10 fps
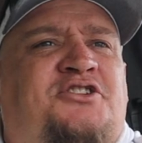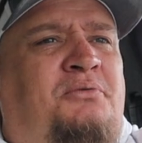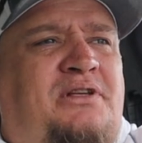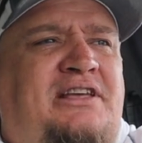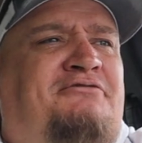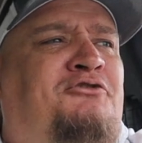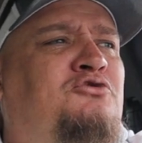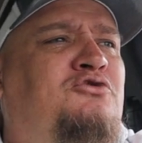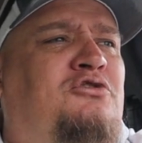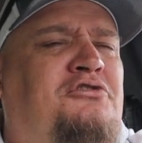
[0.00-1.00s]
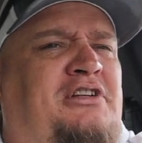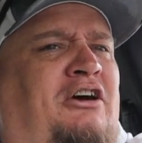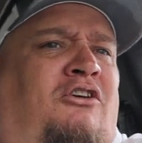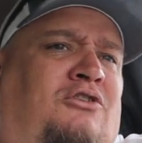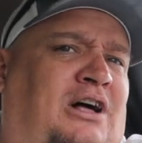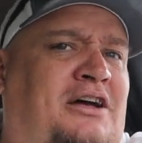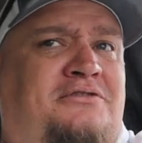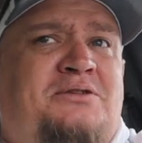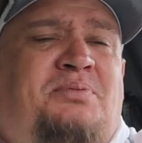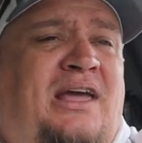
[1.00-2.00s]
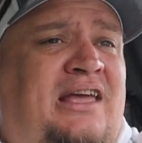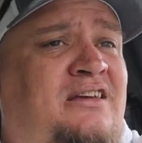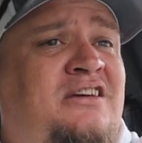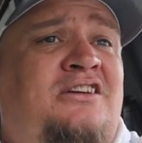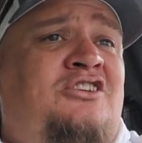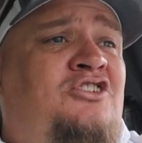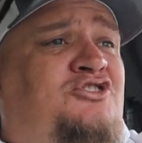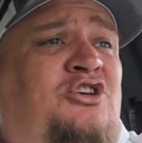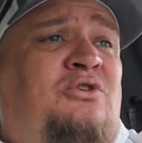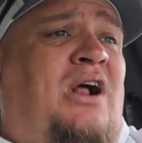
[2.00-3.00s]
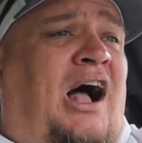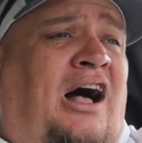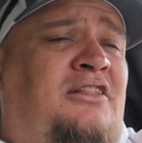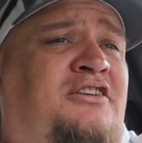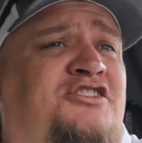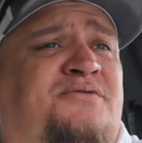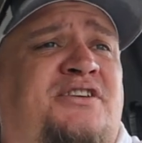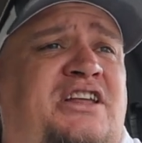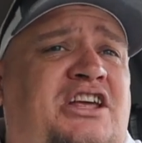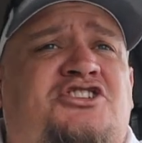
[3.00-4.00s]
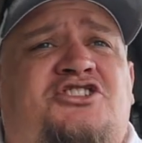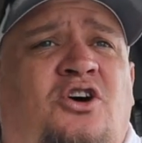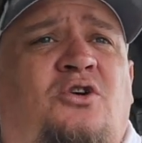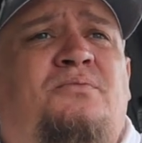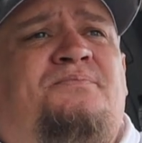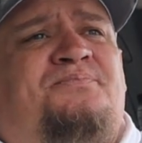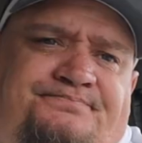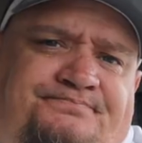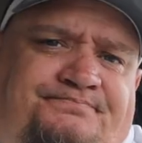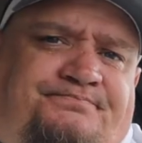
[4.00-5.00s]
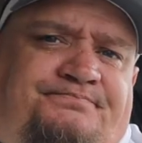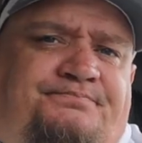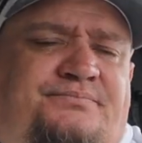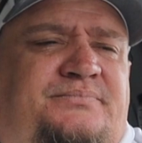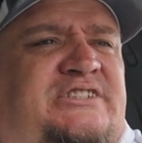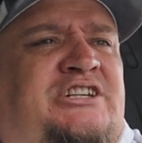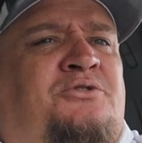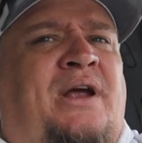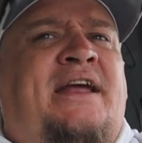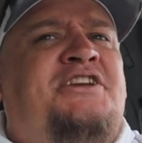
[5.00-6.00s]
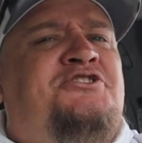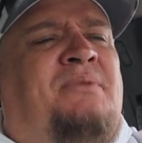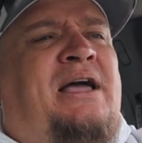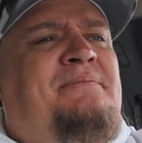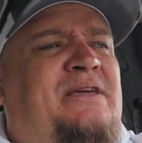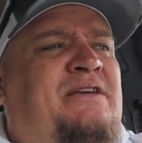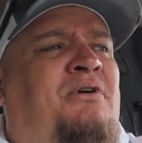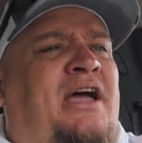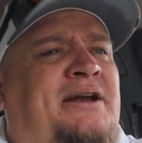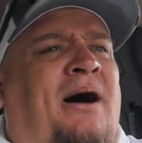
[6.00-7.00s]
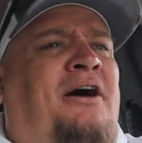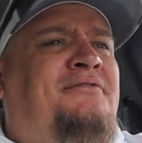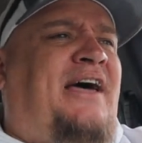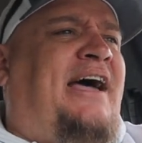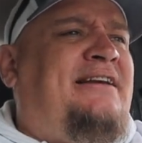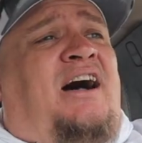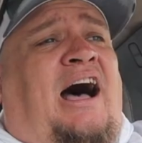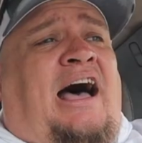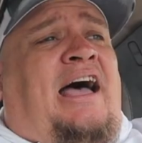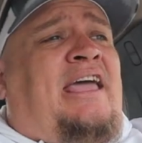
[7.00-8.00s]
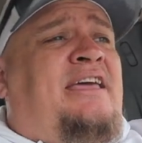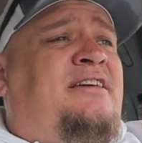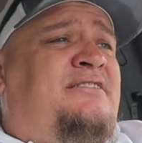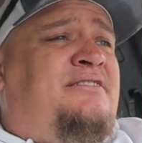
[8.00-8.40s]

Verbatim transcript: are really frugal and like, oh, I only pay two dollars for dish soap. Granted, you might be right about that. I